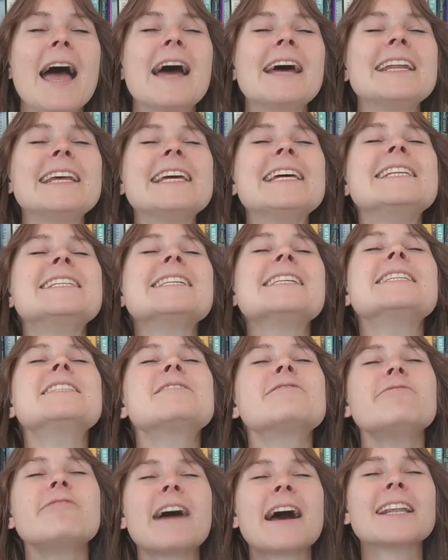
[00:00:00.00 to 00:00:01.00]
and it
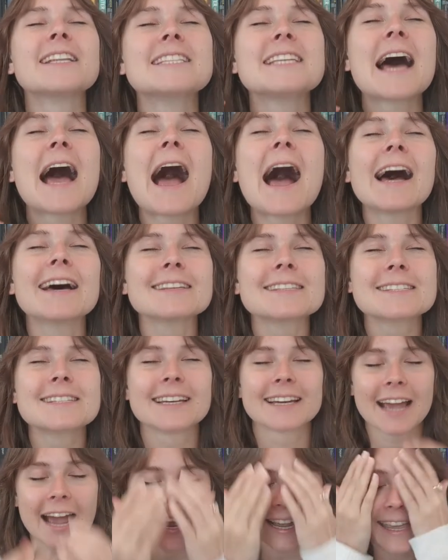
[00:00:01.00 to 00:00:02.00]
is
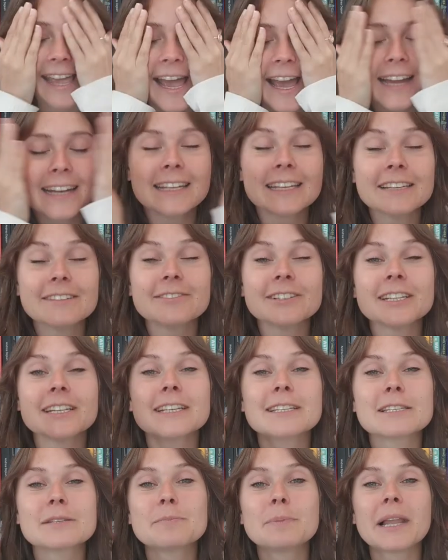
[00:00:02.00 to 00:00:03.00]
fantastic. I can't even
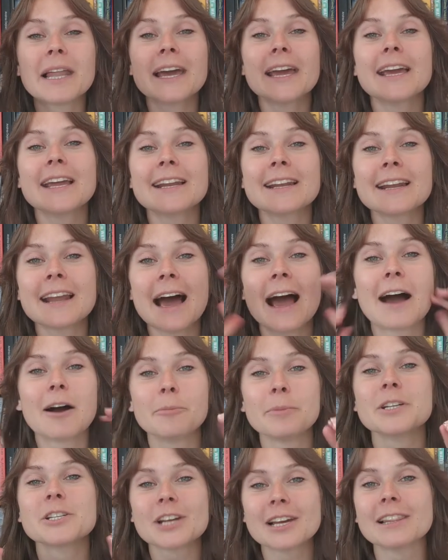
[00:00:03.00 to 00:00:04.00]
explain
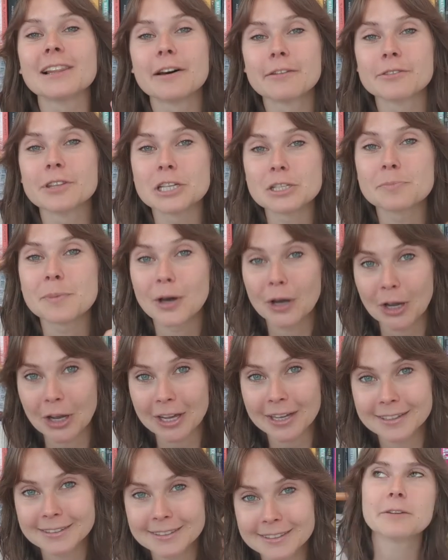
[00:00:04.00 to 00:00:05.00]
how much I love this book.
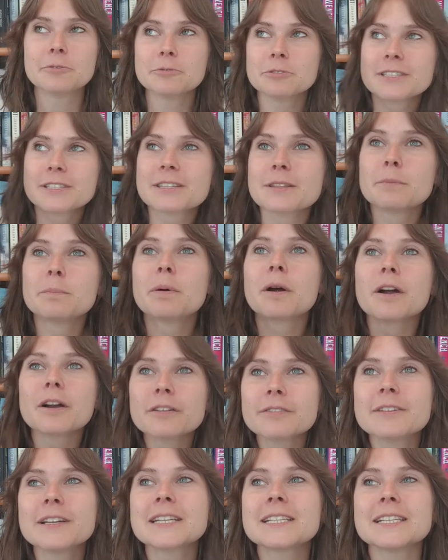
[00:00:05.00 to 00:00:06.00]
It was the
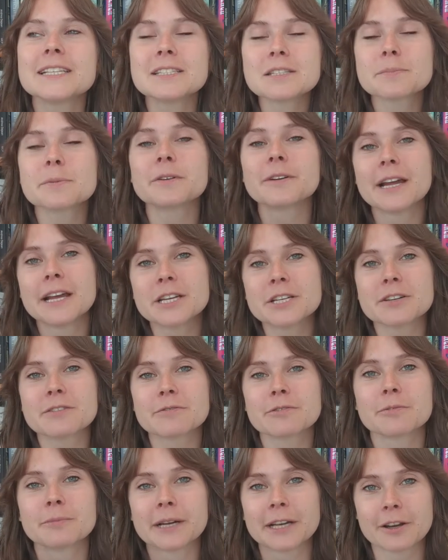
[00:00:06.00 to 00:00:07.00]
perfect inspiration
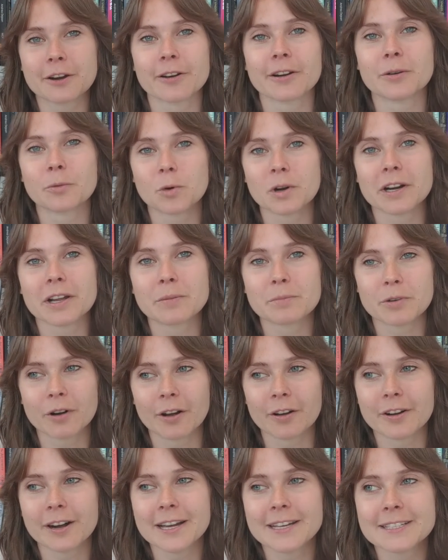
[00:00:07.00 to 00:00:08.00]
for my current work in
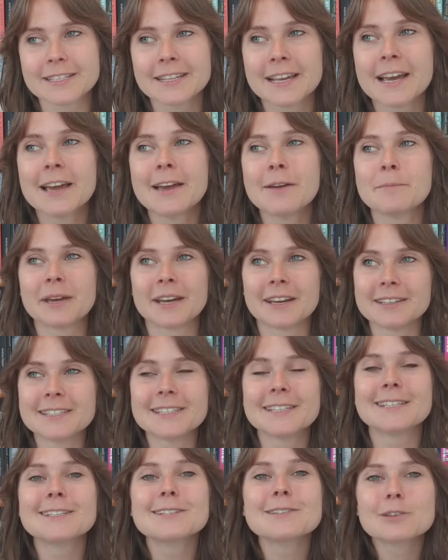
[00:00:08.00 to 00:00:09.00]
progress
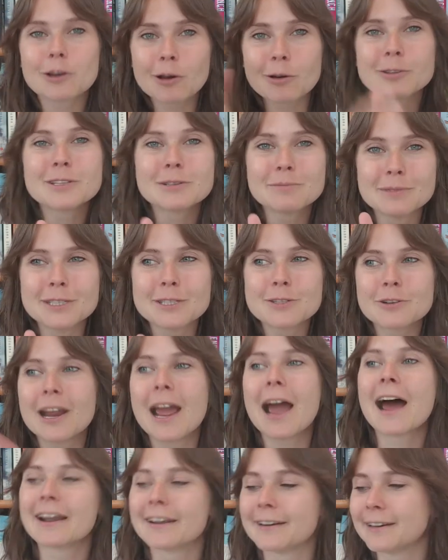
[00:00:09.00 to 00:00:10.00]
because it is a cozy
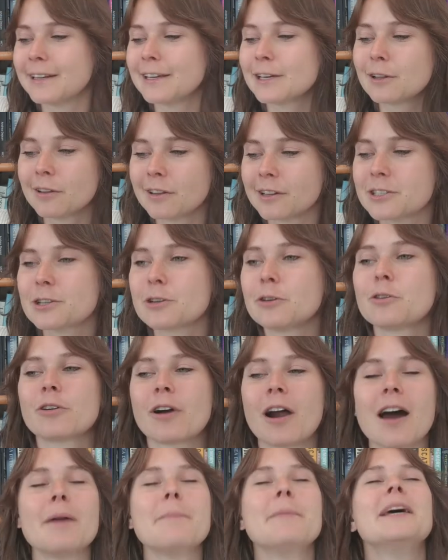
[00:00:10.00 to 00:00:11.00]
mystery and an ecological
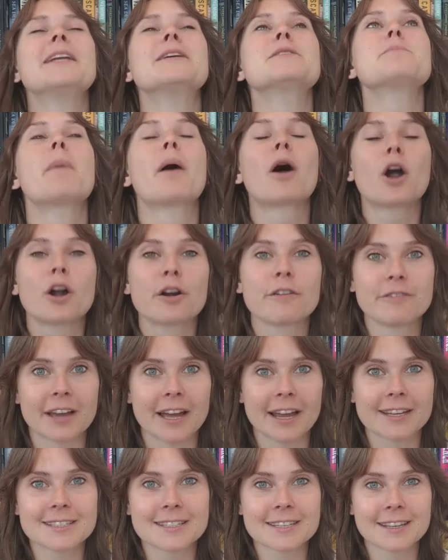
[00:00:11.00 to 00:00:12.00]
crime. It is
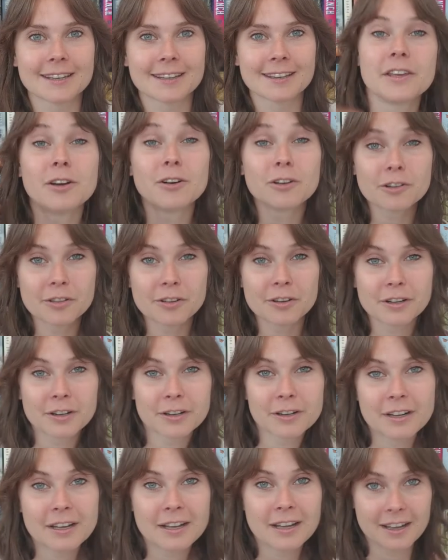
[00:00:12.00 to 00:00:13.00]
perfect. The
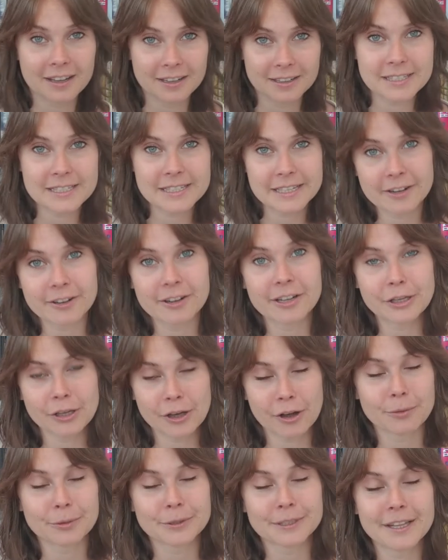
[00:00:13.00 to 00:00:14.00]
author, Sarah
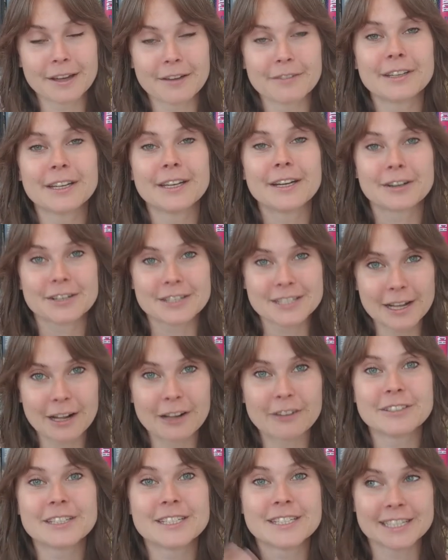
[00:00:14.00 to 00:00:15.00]
Yarwood Lovett,
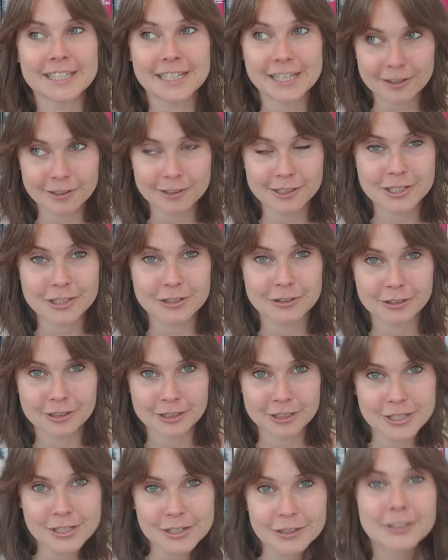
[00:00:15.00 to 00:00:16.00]
herself is an ecological
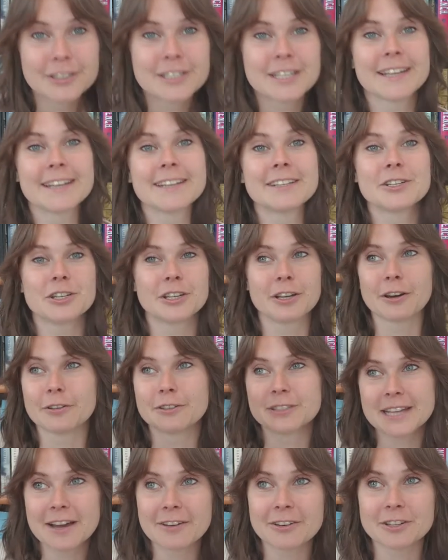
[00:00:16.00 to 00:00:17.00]
consultant. She
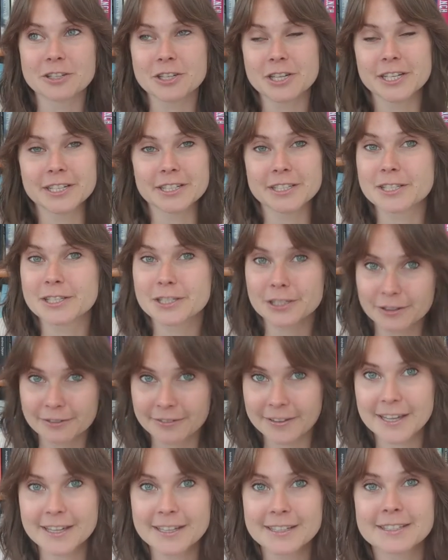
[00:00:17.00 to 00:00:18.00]
goes out and she does
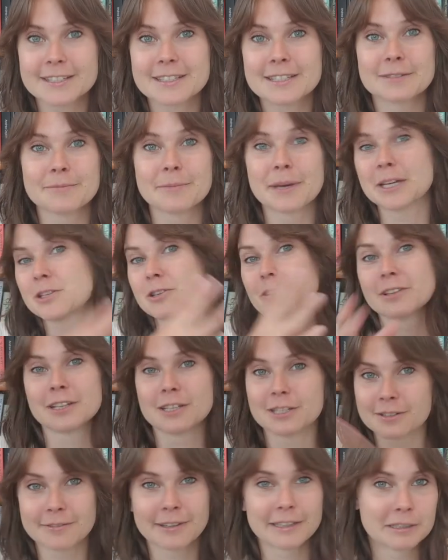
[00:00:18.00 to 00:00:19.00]
surveys to make sure
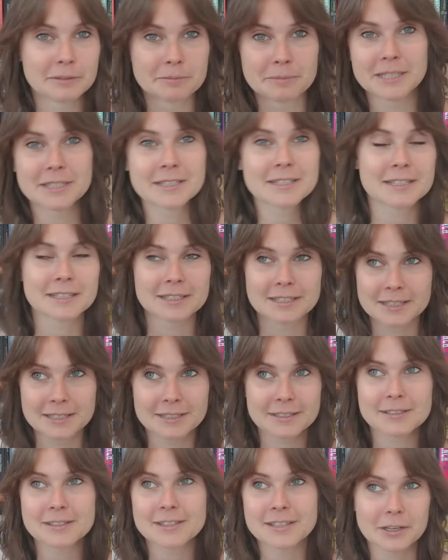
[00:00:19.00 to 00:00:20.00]
that developments
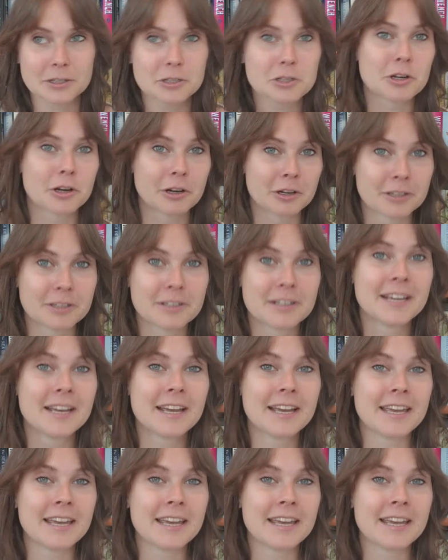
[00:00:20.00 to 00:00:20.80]
and such aren't